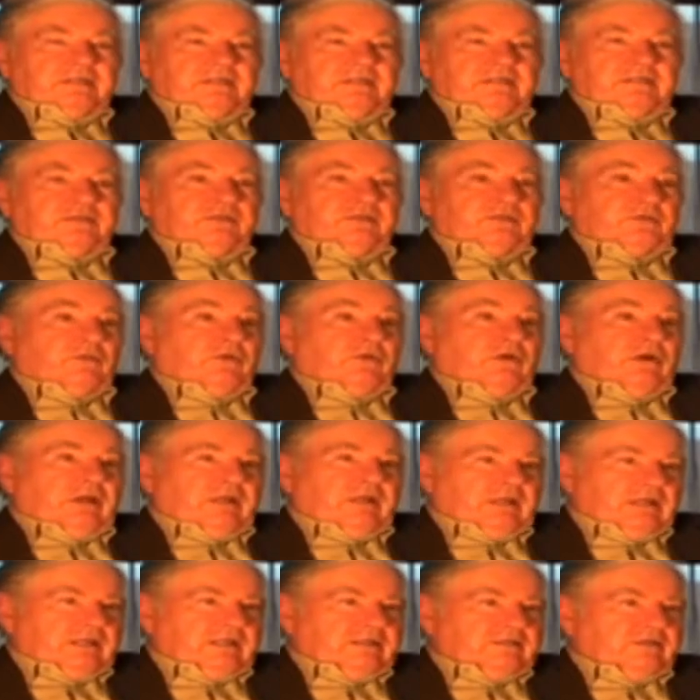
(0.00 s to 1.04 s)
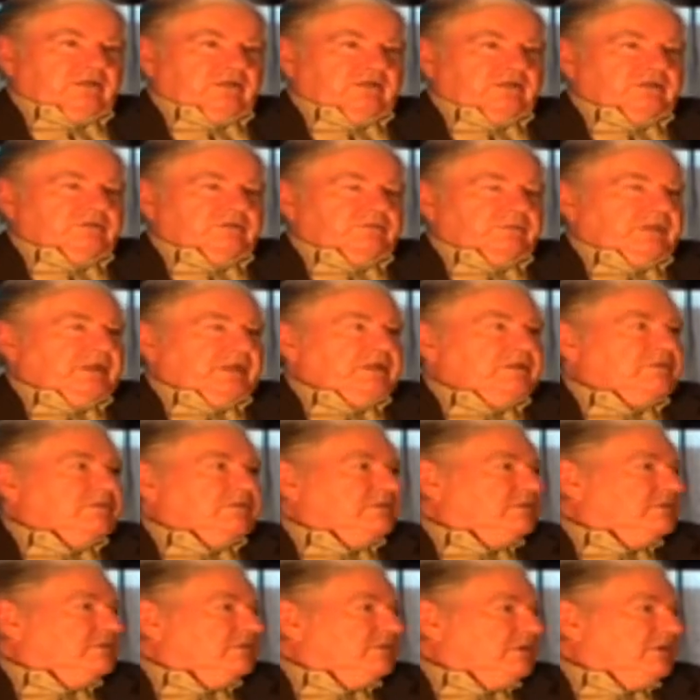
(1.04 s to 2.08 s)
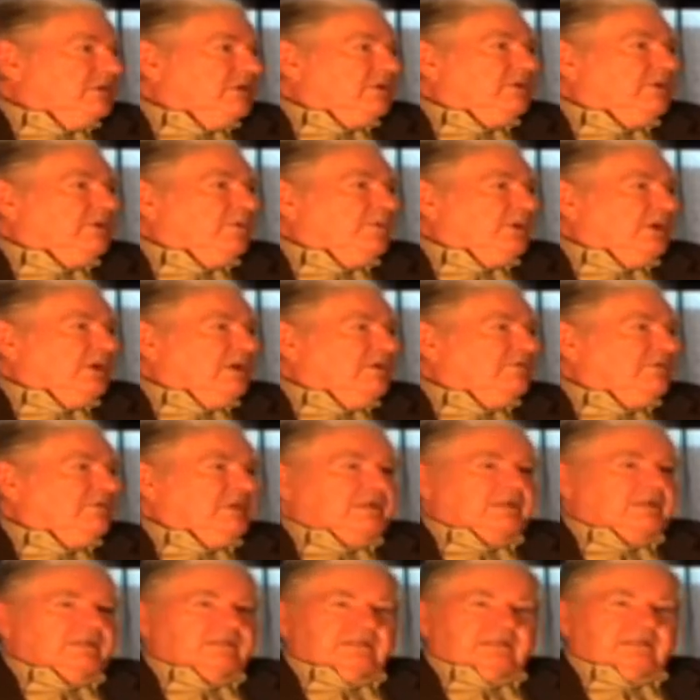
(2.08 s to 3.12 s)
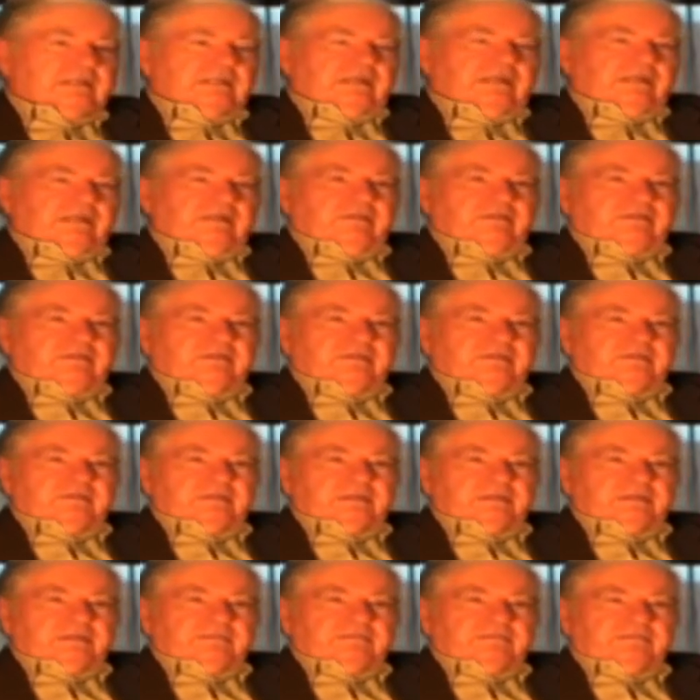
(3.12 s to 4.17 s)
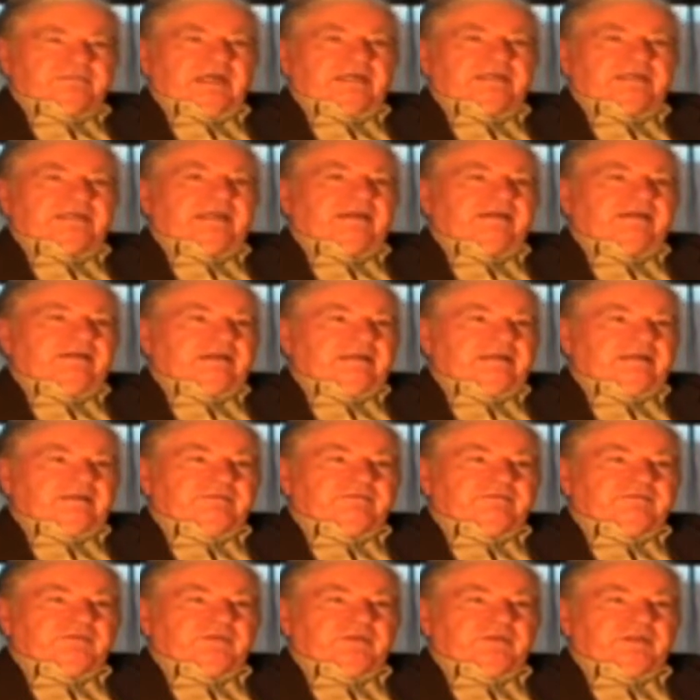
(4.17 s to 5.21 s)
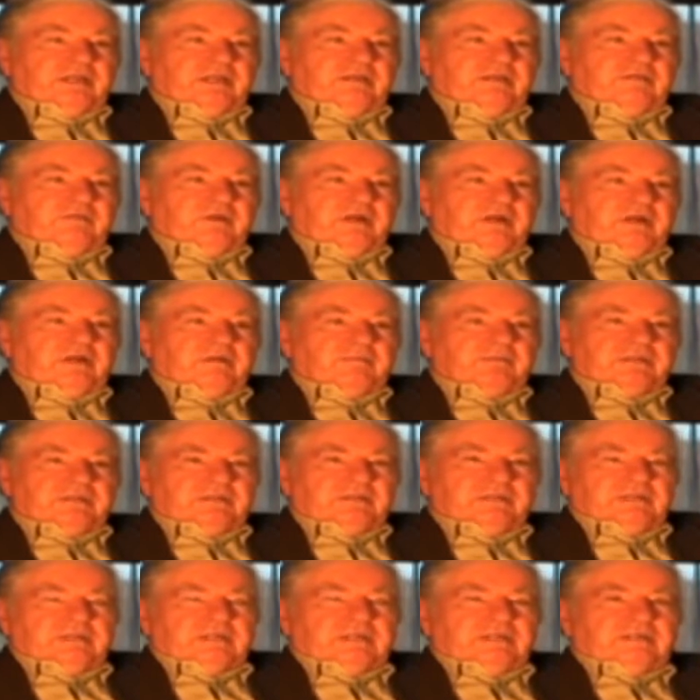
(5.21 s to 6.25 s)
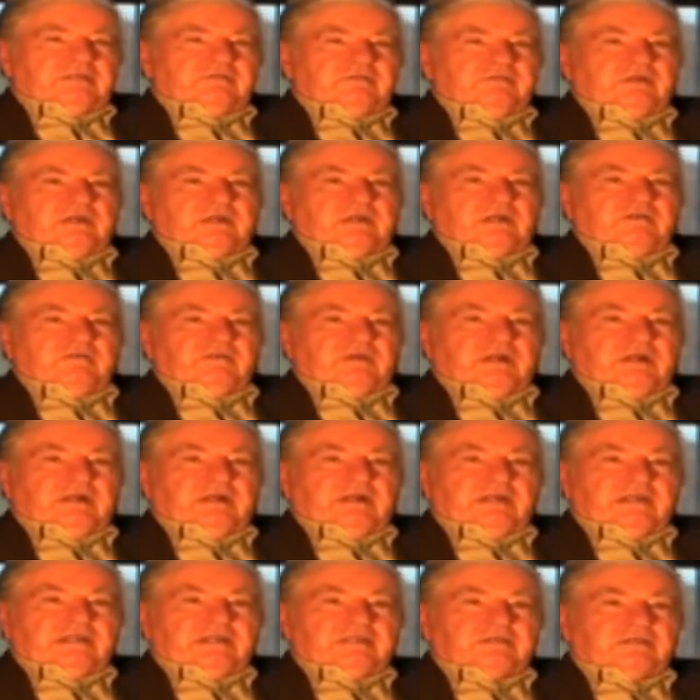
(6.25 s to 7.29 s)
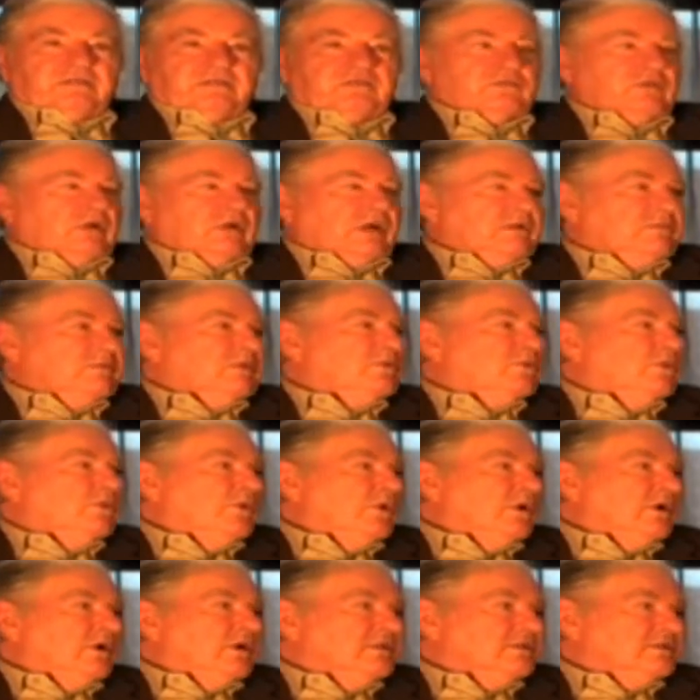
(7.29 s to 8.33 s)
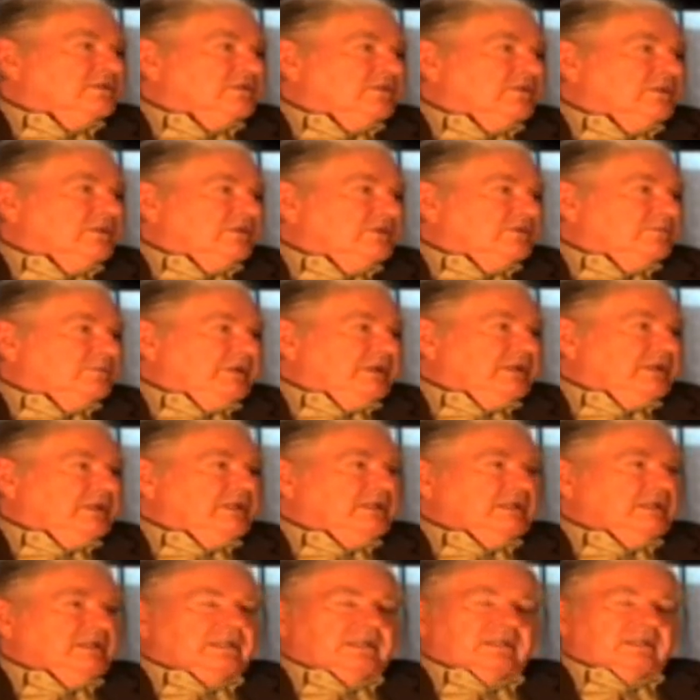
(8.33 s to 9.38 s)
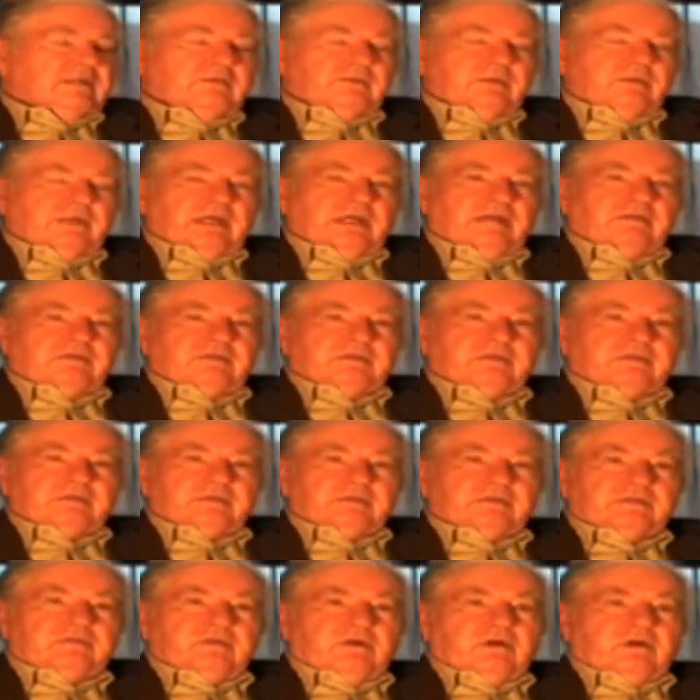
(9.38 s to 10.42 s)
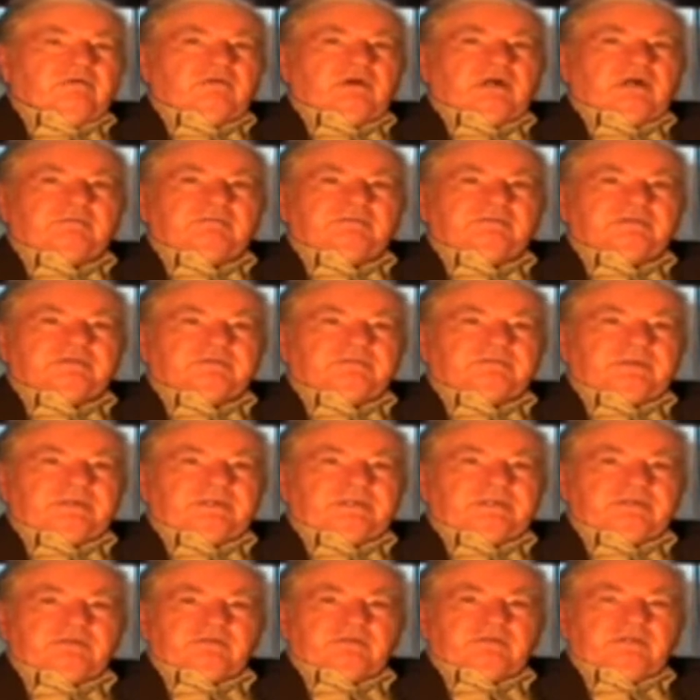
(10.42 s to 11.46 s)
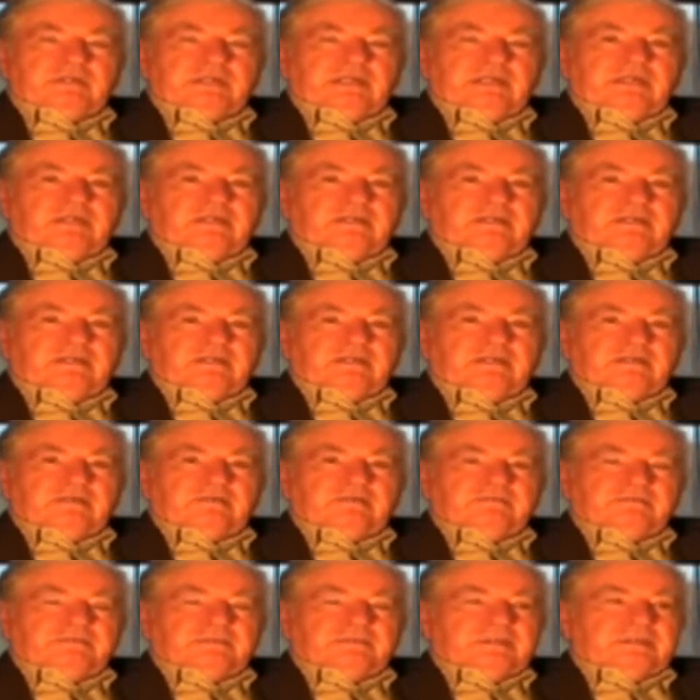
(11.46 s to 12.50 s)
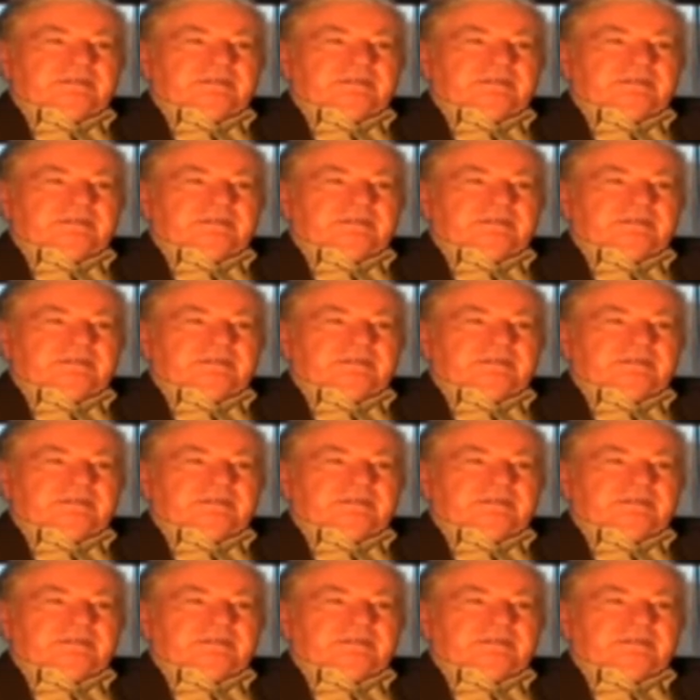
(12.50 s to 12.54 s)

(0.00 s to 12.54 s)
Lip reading: destroying it, so to speak, through nuclear warfare, through not caring for the environment, our various tribal wars, so to speak. We have to grow up spiritually and